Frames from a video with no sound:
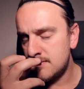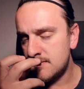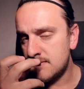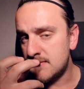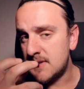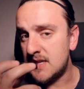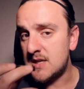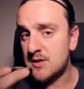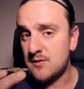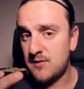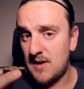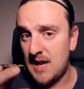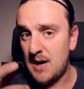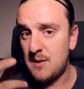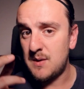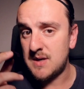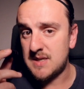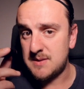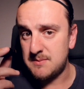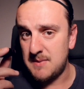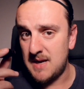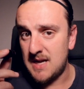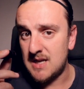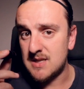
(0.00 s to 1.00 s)
this flower
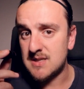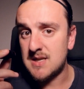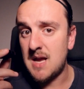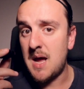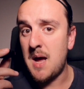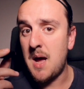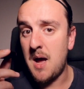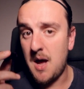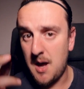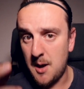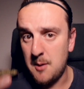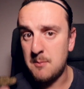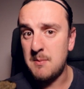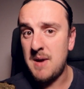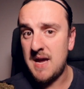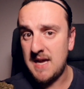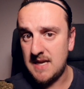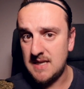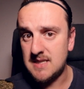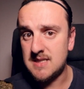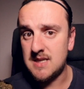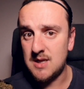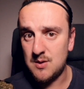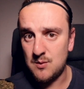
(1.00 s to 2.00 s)
smells
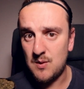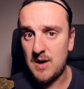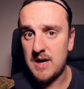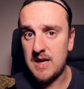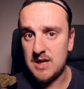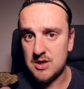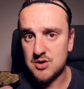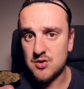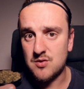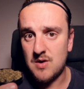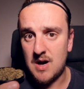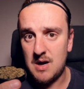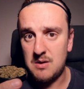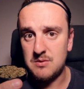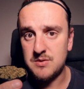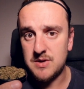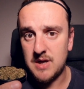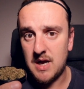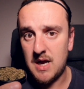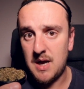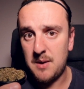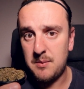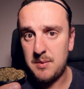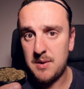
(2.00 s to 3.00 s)
amazing when it's
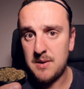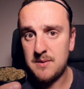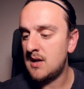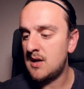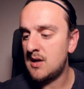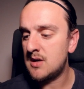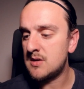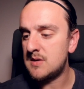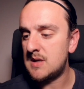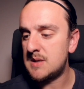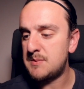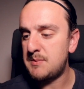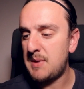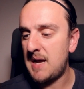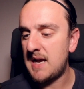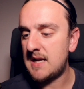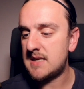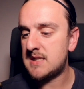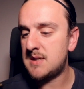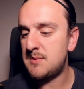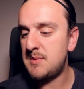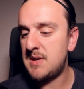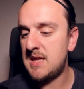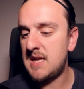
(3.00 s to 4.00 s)
ground up. So let's
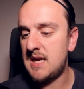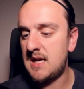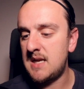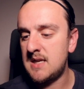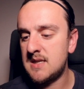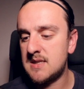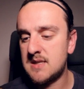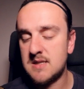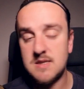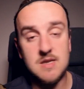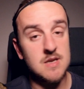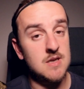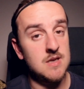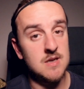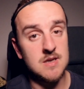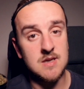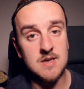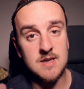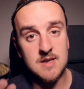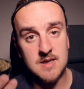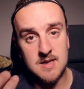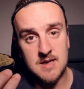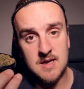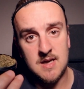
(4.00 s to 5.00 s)
pack some of this
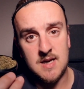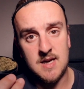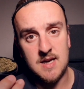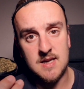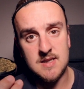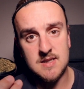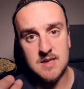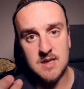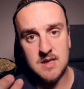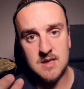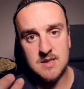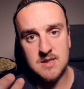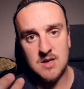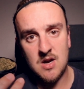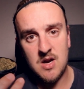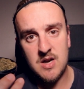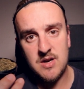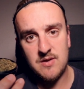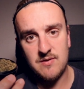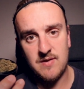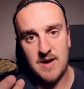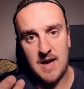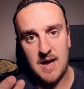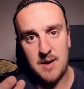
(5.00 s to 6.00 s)
into the
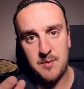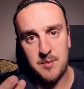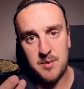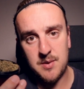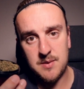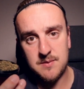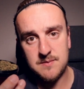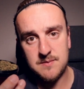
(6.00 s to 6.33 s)
Dynavap.